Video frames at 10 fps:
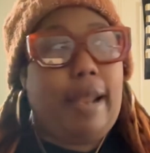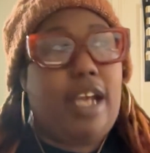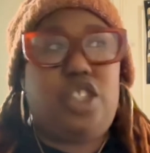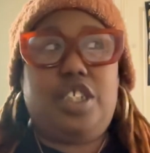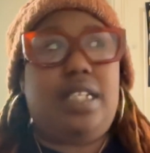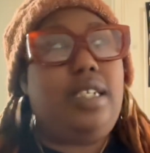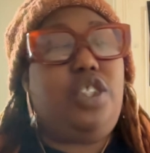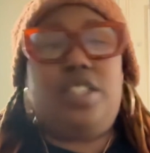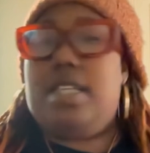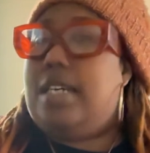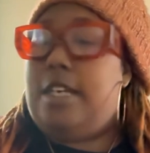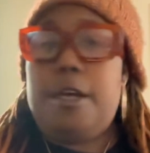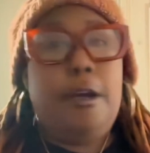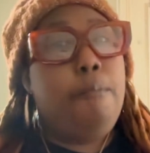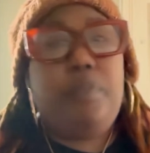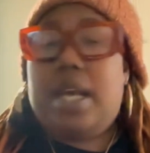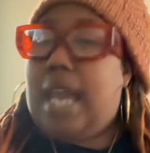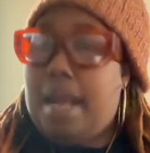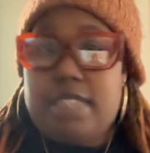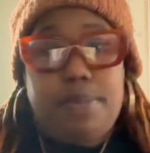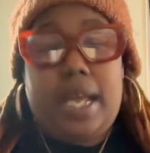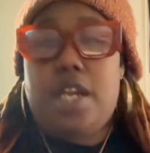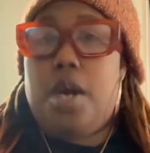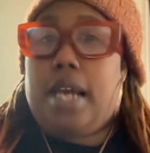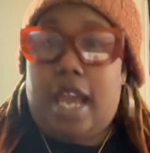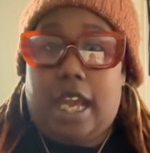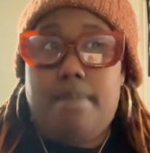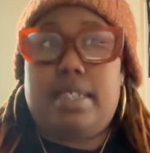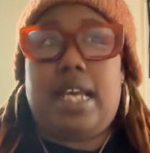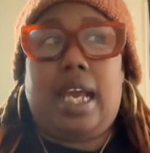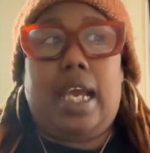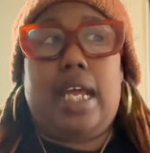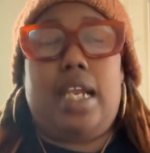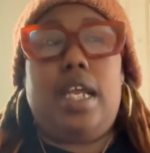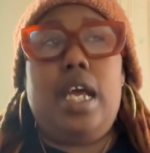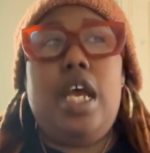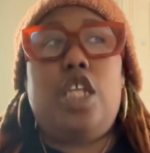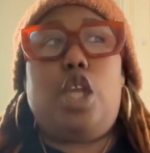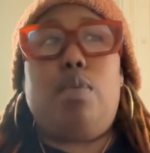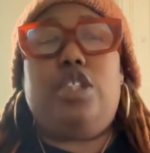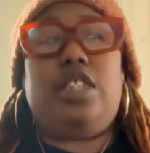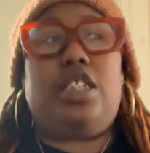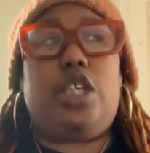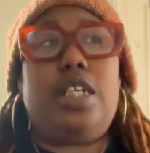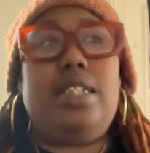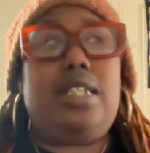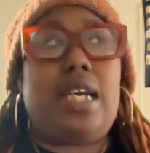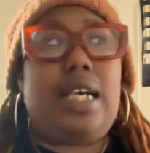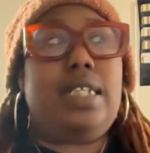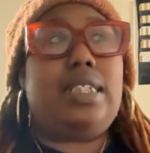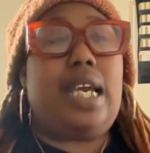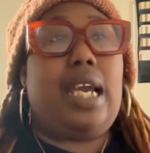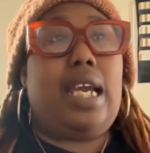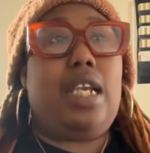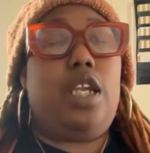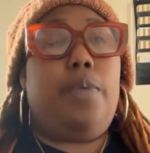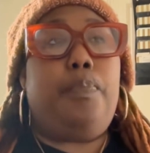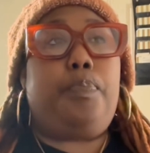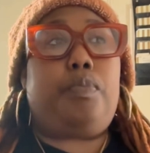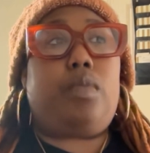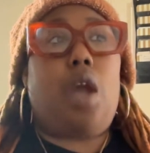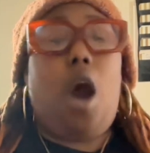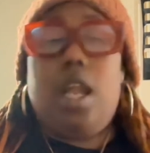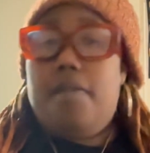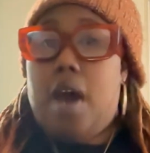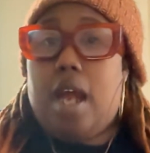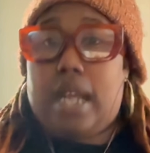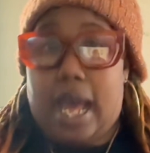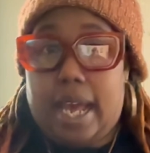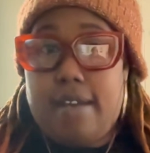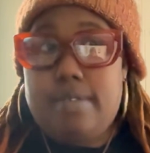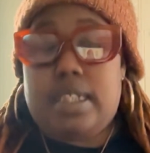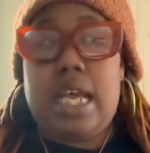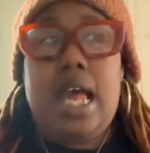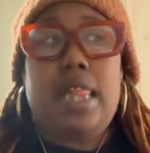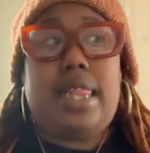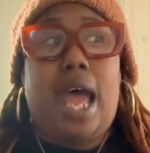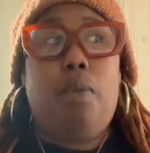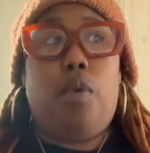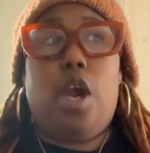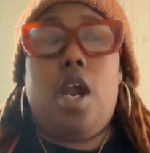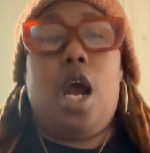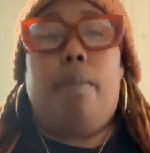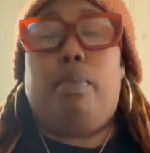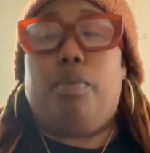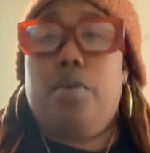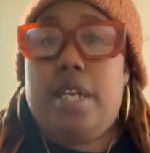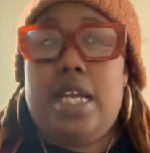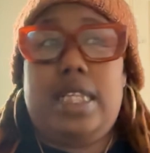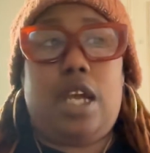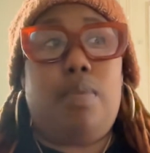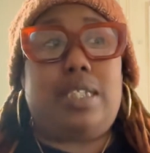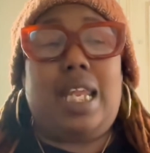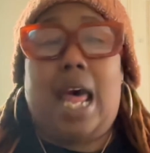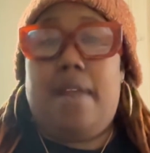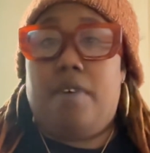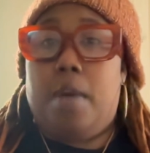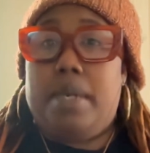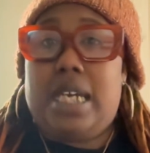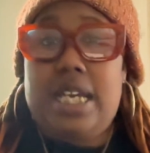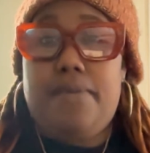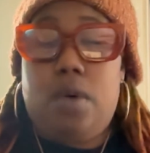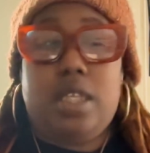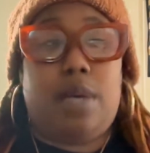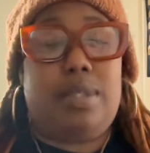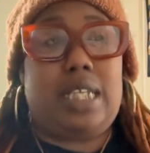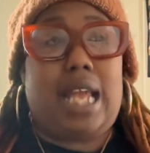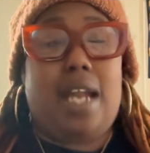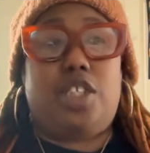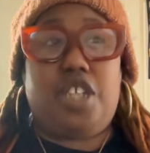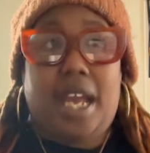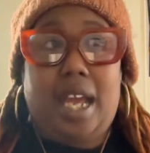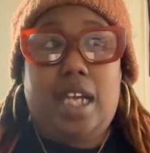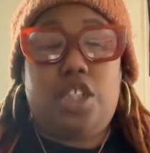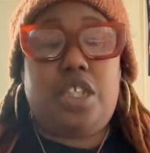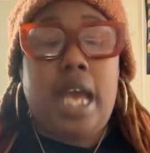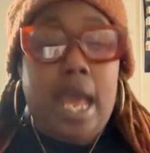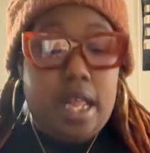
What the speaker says: Like she came to play no games, and there were just certain things in all of our lives that were uprooted. There was a lot of upheaval. There was a lot of change.